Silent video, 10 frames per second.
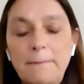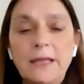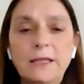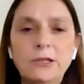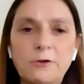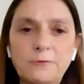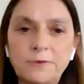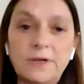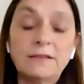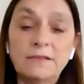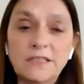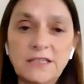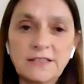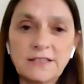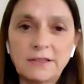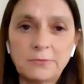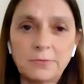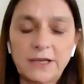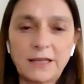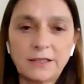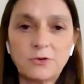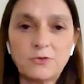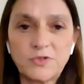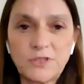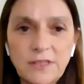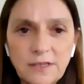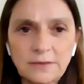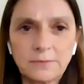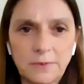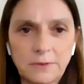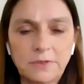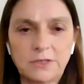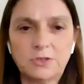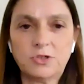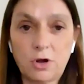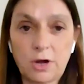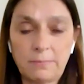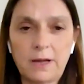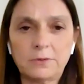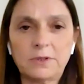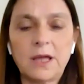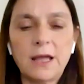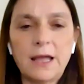menu of strategies that we can consider when we talk about